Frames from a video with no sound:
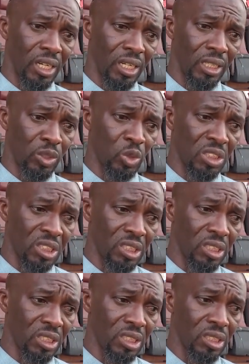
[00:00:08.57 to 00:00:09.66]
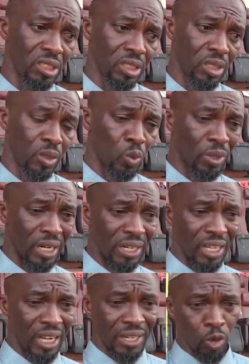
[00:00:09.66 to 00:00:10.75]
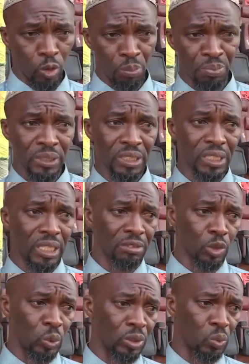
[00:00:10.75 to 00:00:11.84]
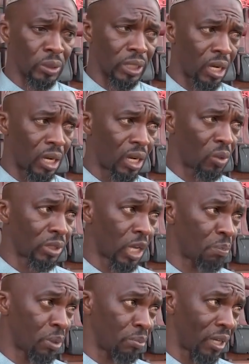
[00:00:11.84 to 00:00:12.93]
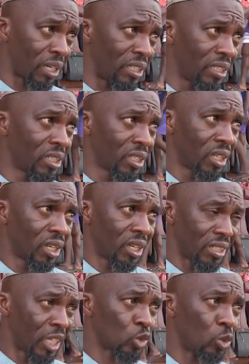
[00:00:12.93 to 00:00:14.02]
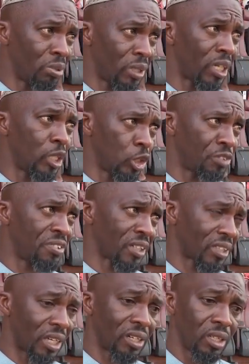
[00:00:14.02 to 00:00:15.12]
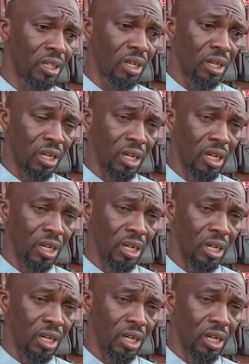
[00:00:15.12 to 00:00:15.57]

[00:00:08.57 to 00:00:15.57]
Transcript: to see what are the other competing games with our Premier League. That could be a huge factor.